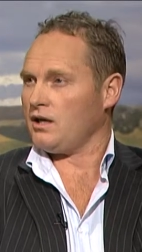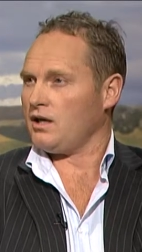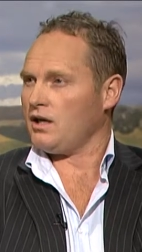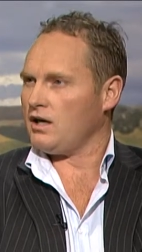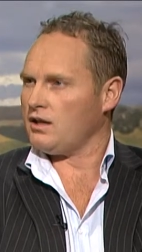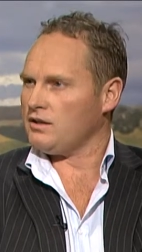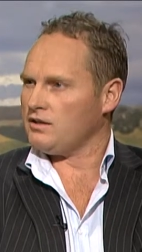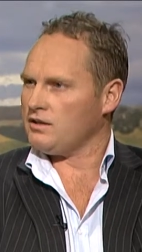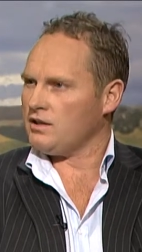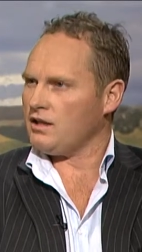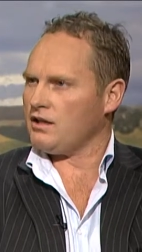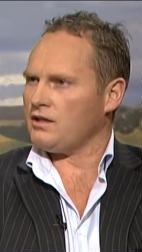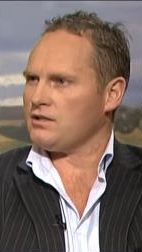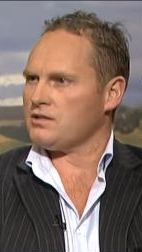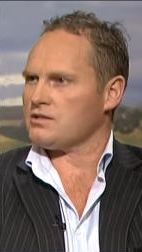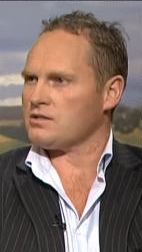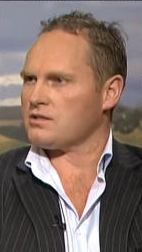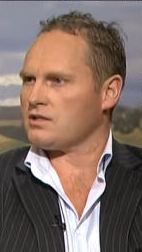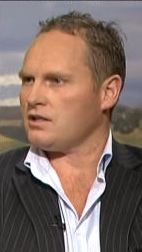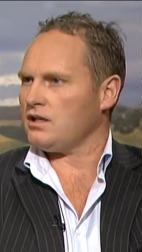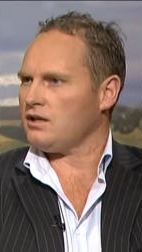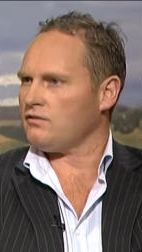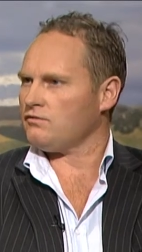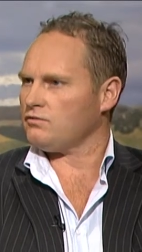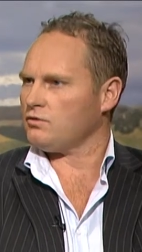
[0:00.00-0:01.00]
And that in
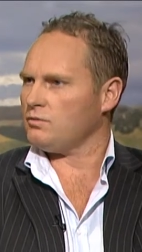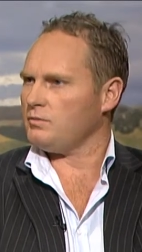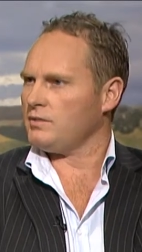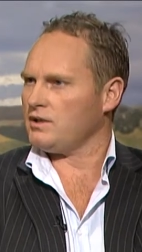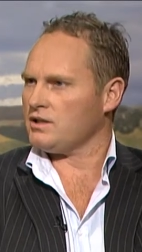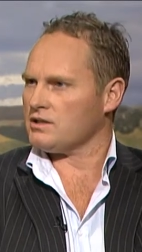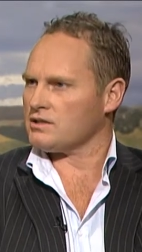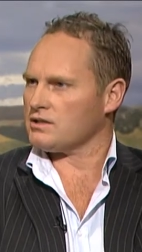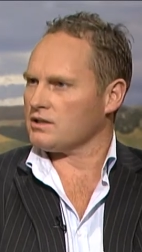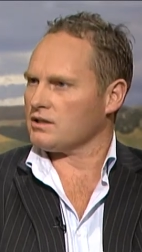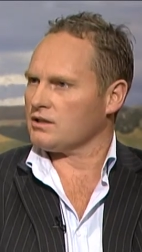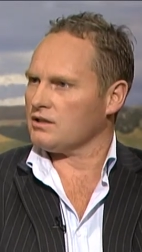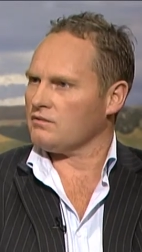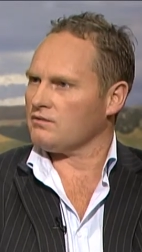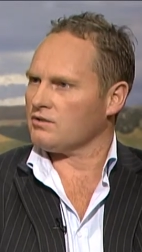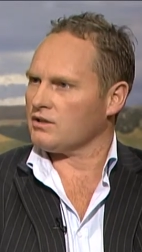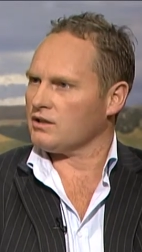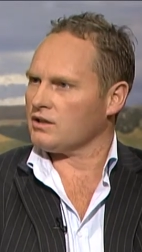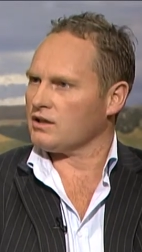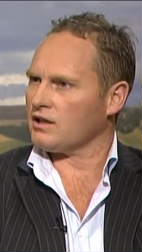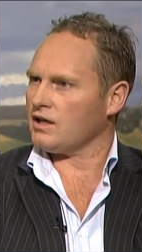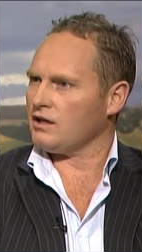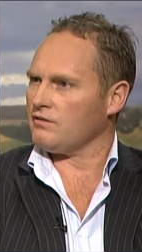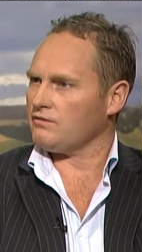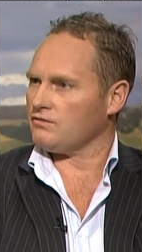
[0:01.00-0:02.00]
itself will be a
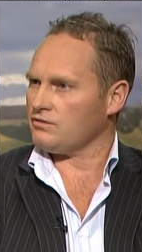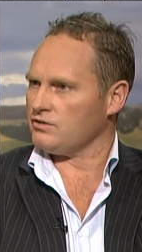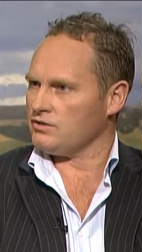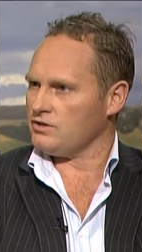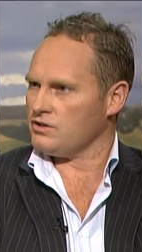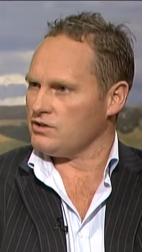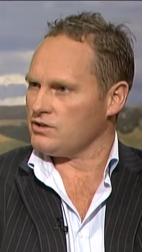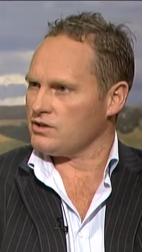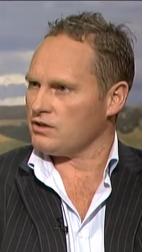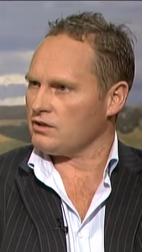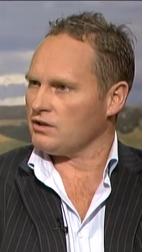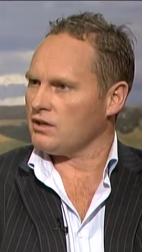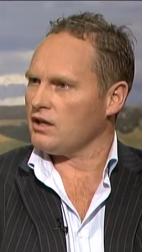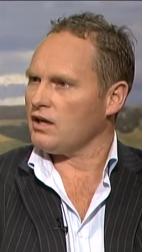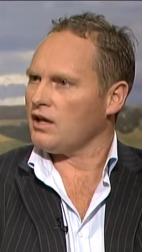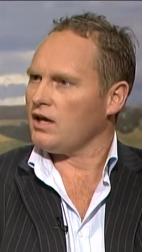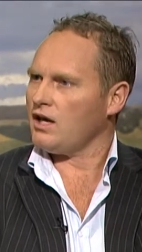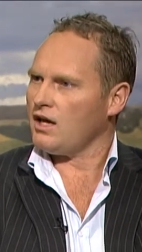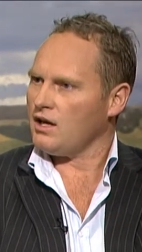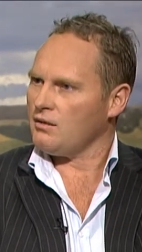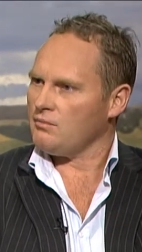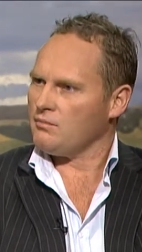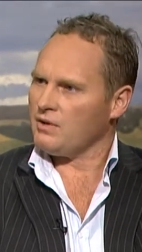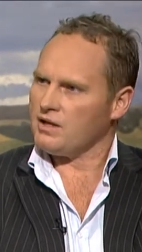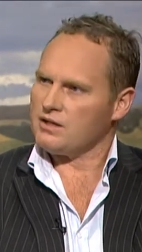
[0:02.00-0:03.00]
significant gain for New Zealand
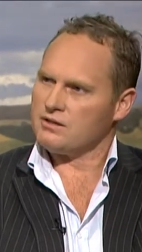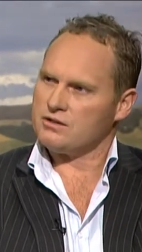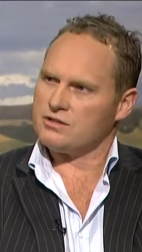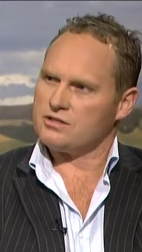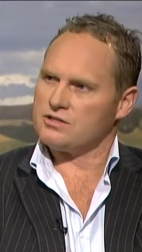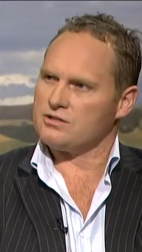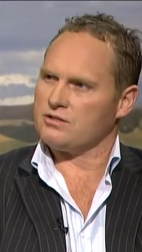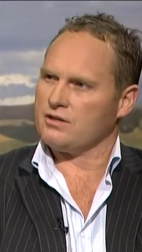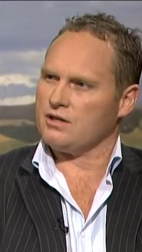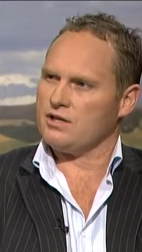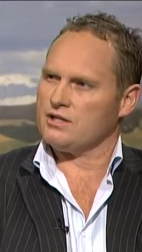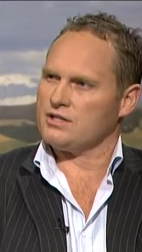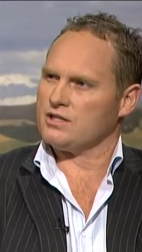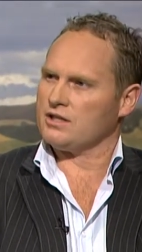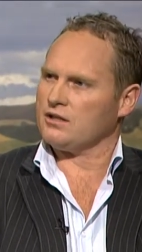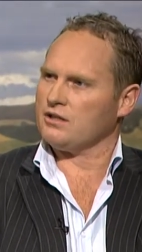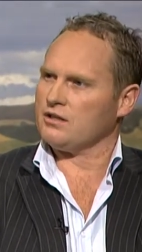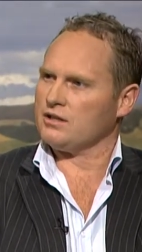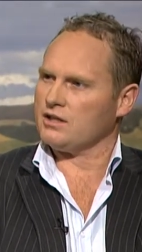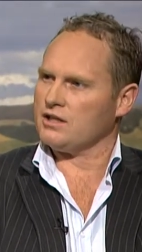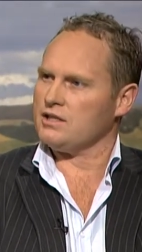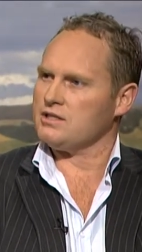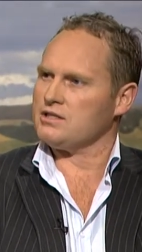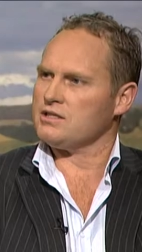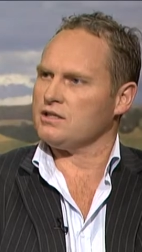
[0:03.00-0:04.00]
and make the strategy a
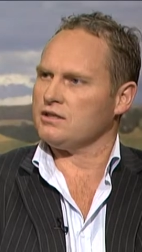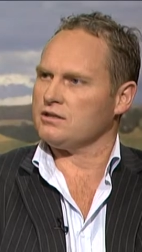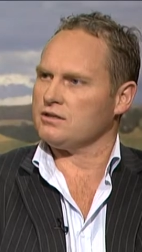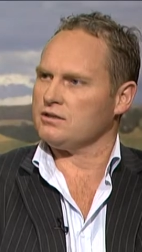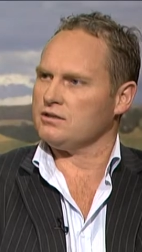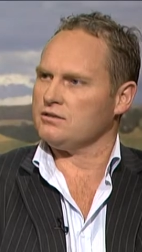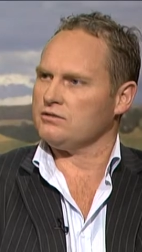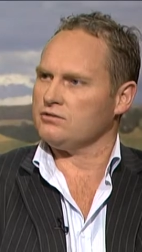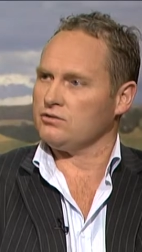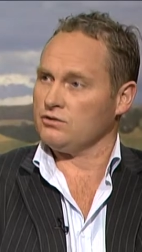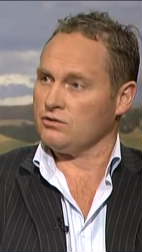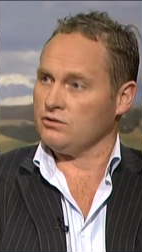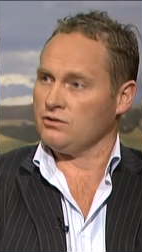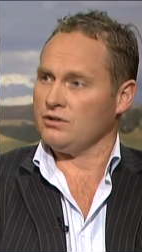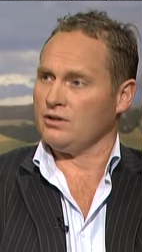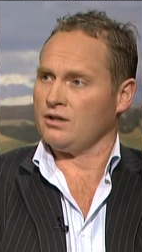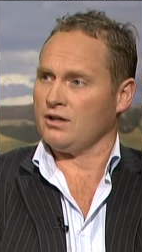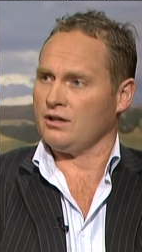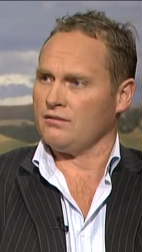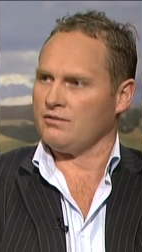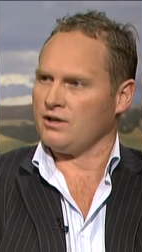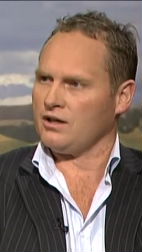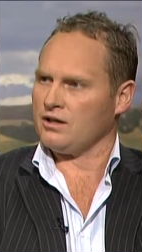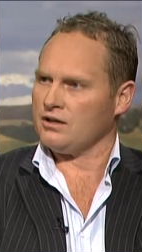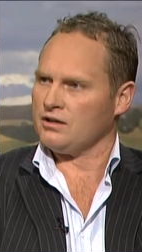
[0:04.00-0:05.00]
lot easier to, to
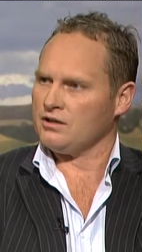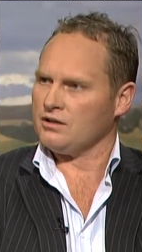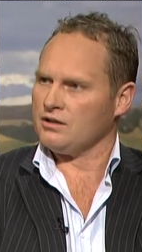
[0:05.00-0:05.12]
deliver.